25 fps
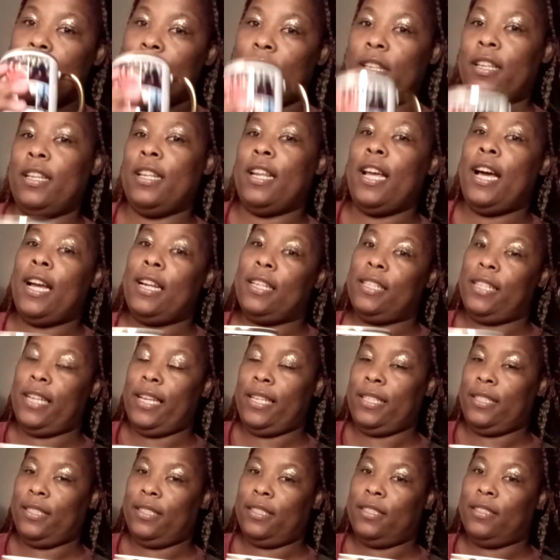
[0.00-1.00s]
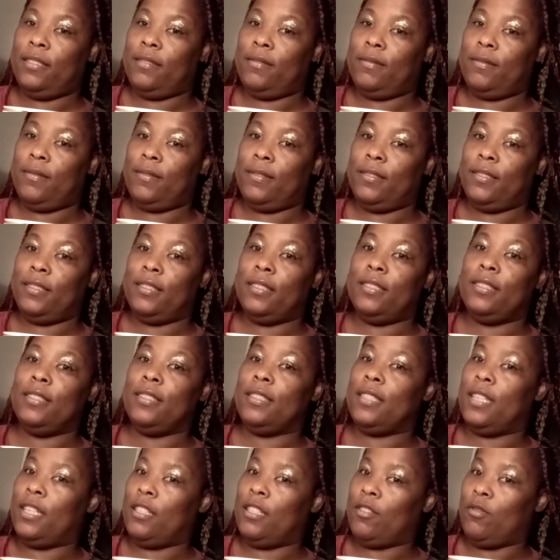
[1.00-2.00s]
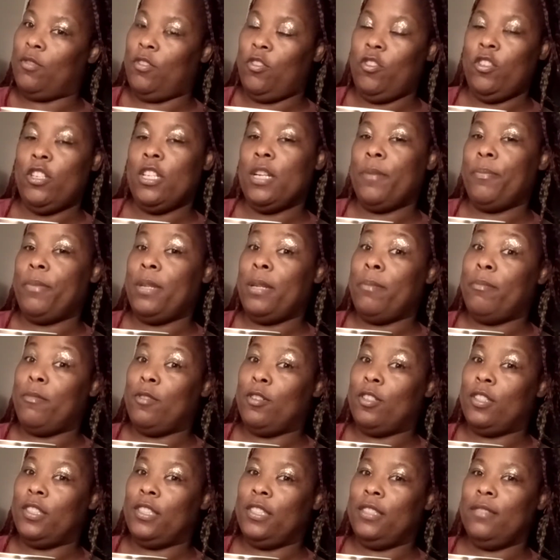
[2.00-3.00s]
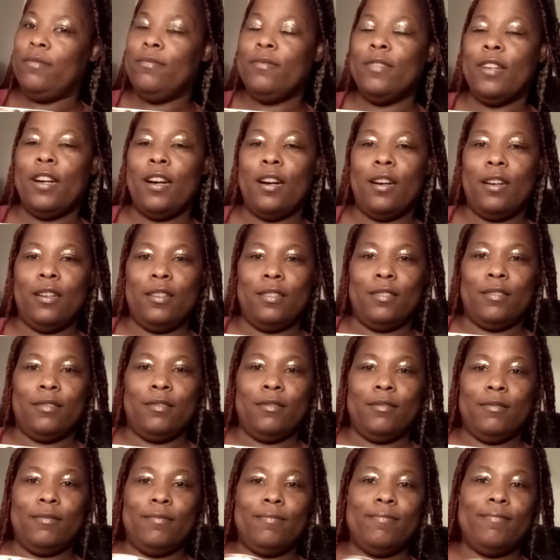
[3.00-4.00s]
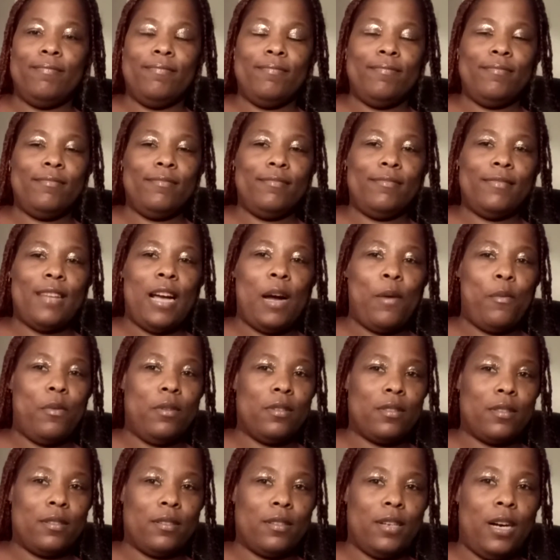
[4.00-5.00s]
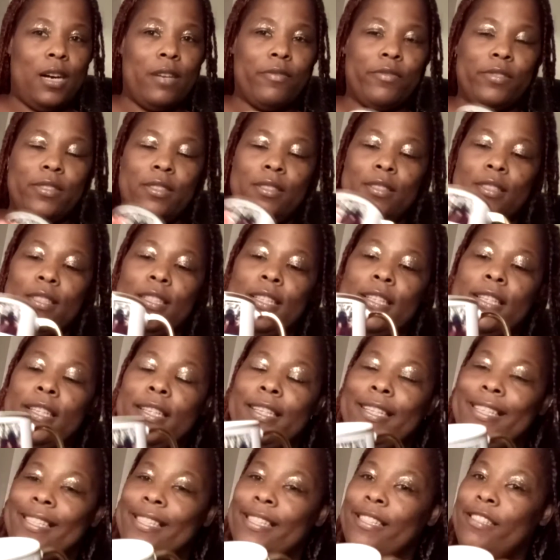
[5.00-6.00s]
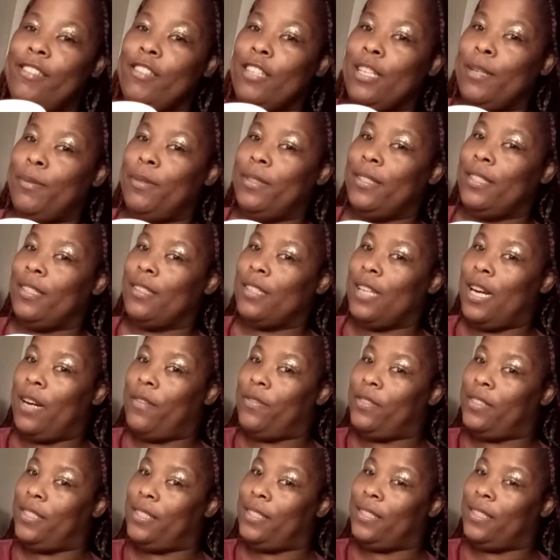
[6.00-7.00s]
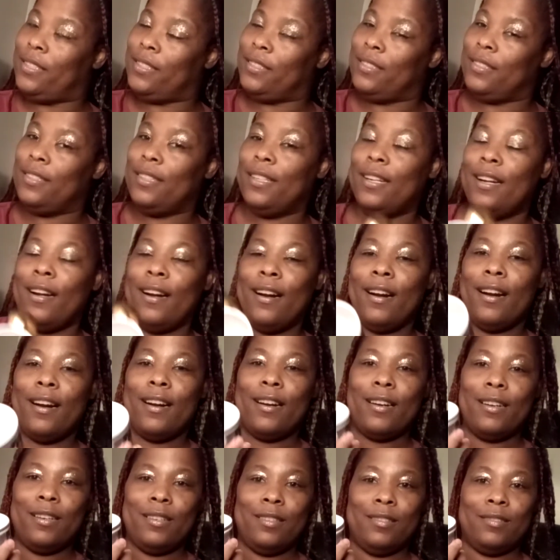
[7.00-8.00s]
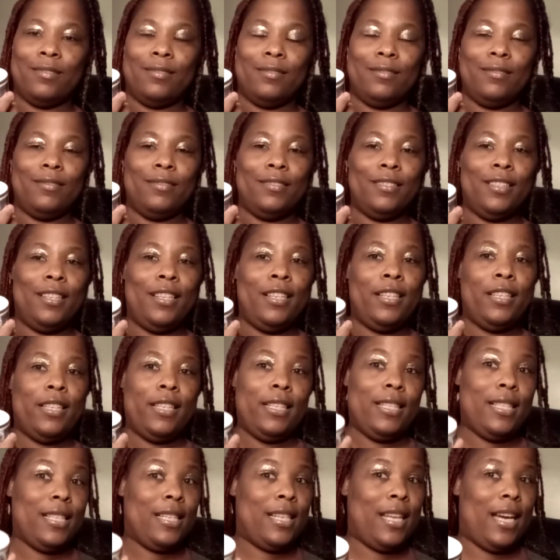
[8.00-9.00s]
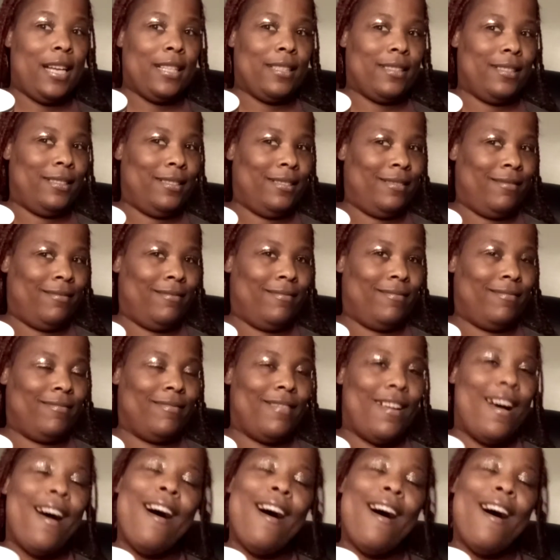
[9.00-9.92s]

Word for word: And I like it. Because when you get up in the morning, Oh, I want some coffee. You can put your coffee in here. Oh, it's in the afternoon.